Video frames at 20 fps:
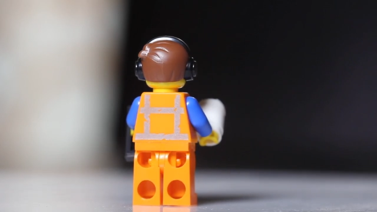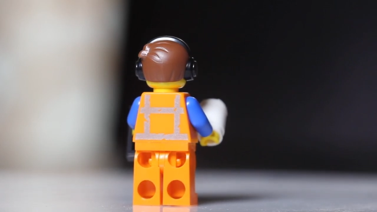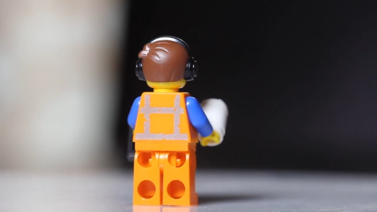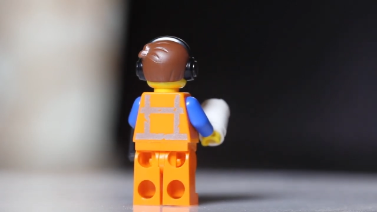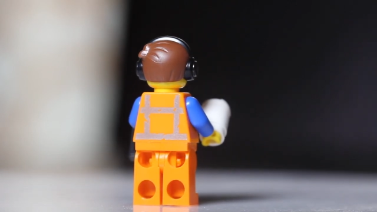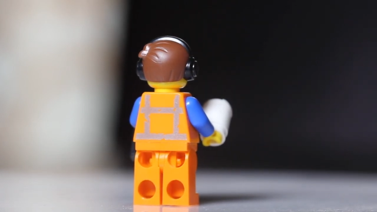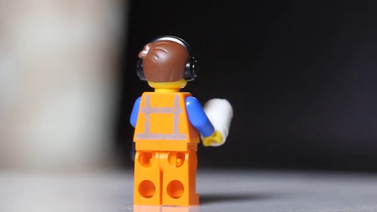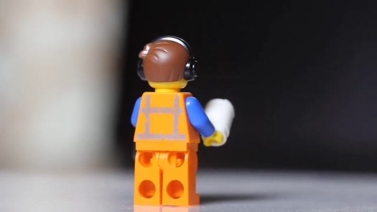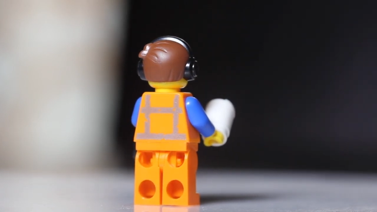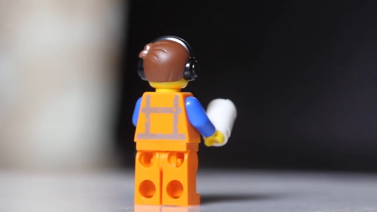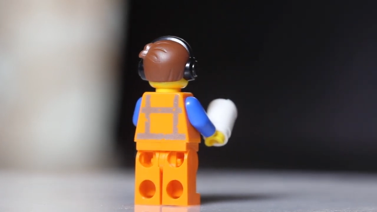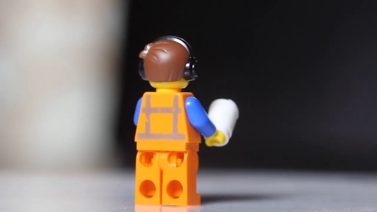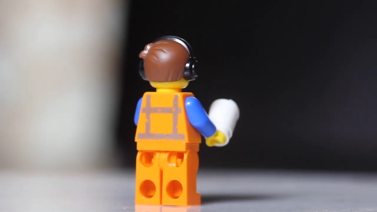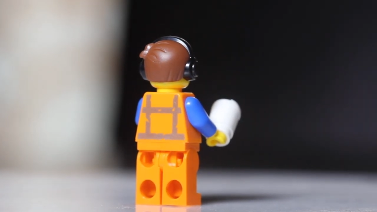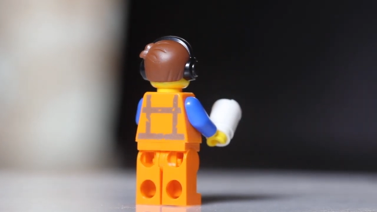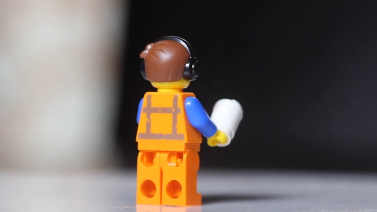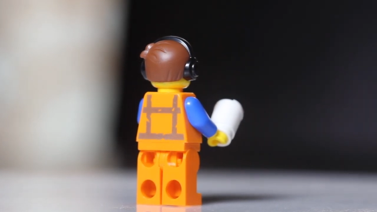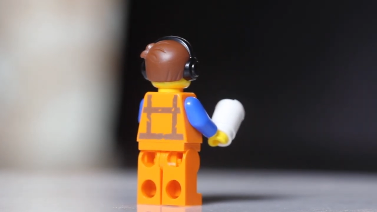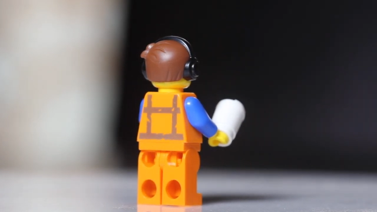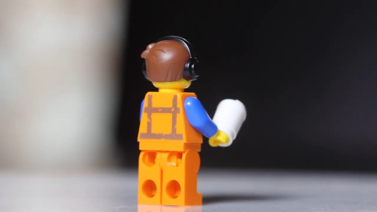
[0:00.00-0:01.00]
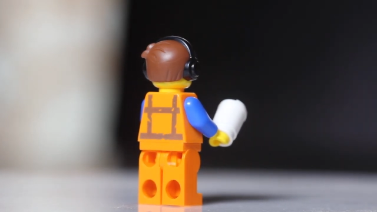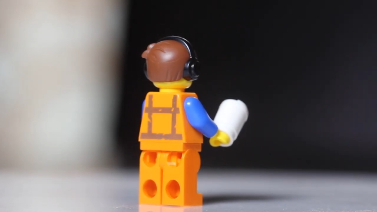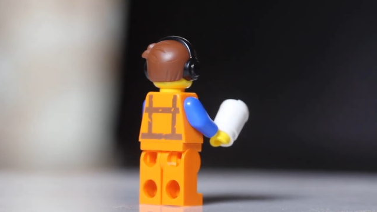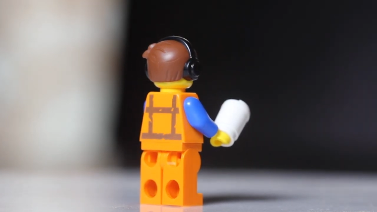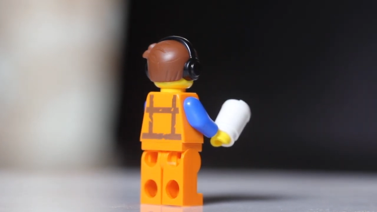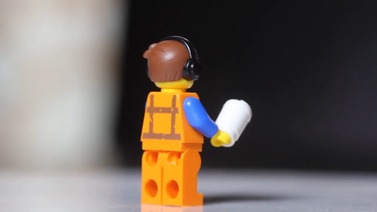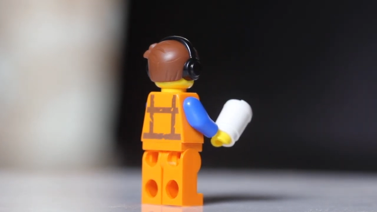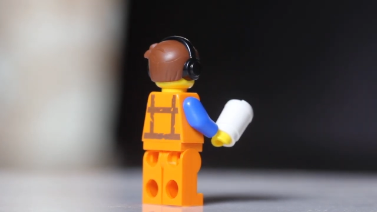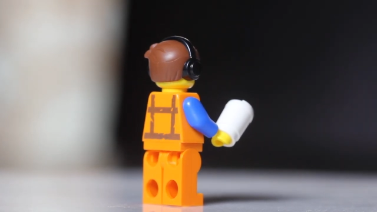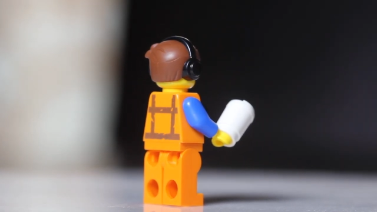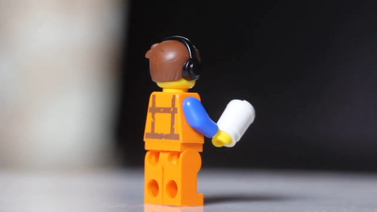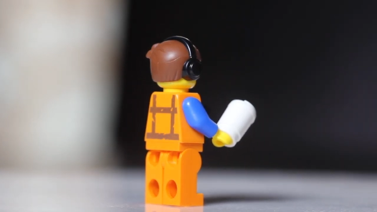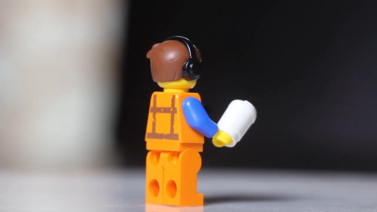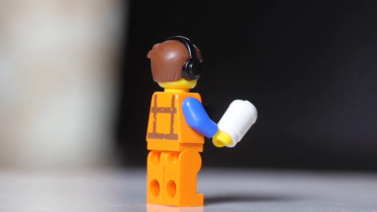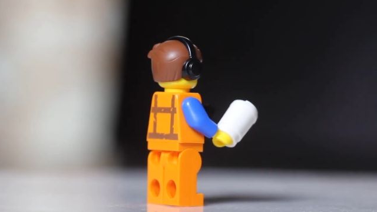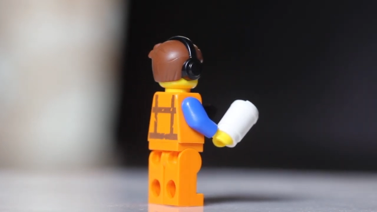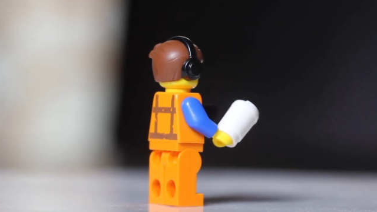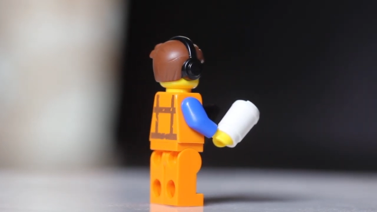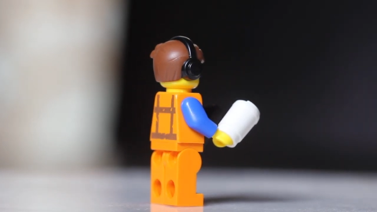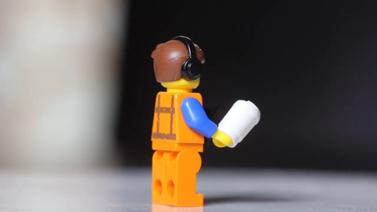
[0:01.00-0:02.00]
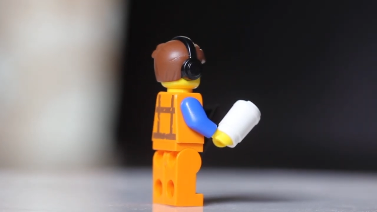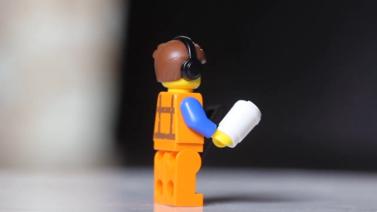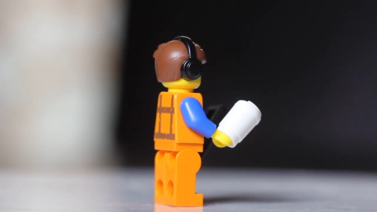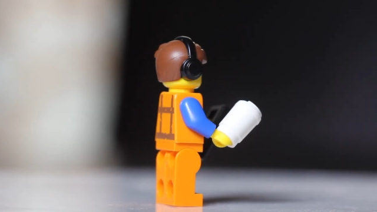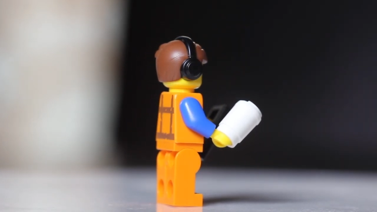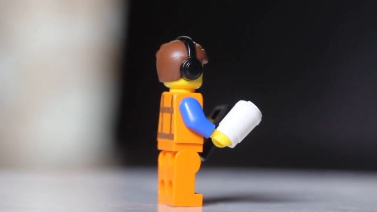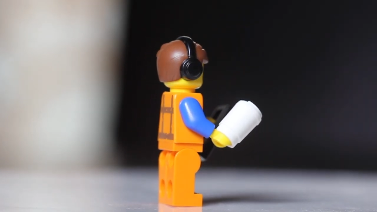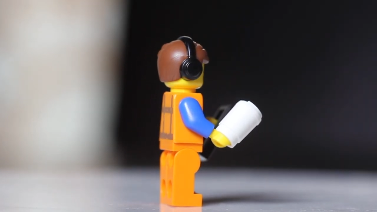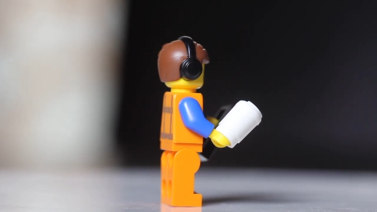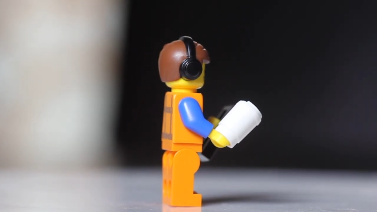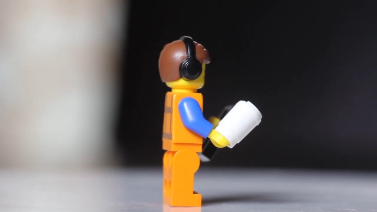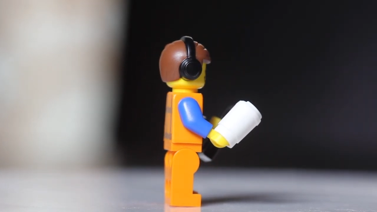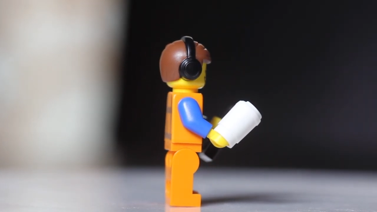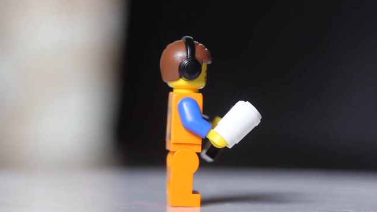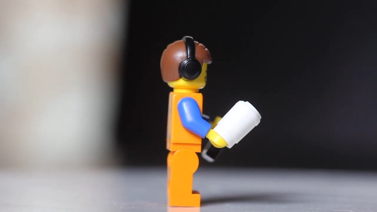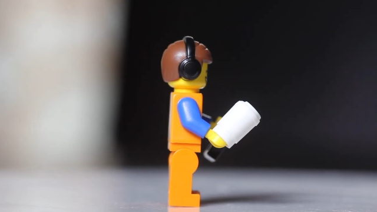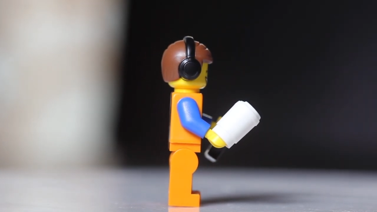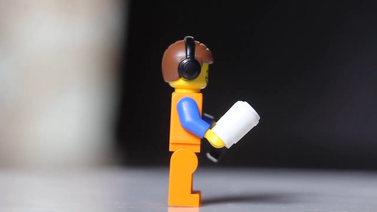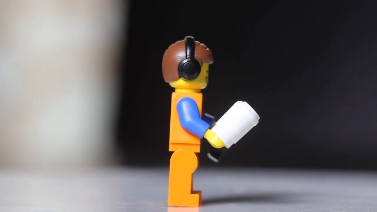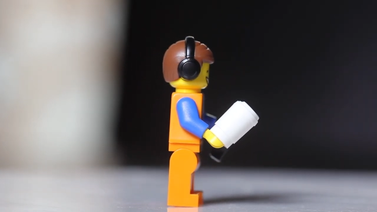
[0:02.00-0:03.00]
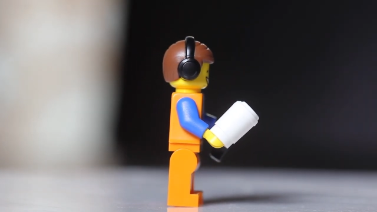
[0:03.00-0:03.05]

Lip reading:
(no speaker visible)